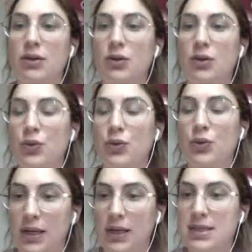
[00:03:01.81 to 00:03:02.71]
which
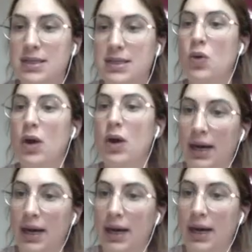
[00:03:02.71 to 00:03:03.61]
means that you
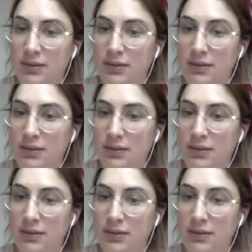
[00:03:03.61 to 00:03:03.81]
added.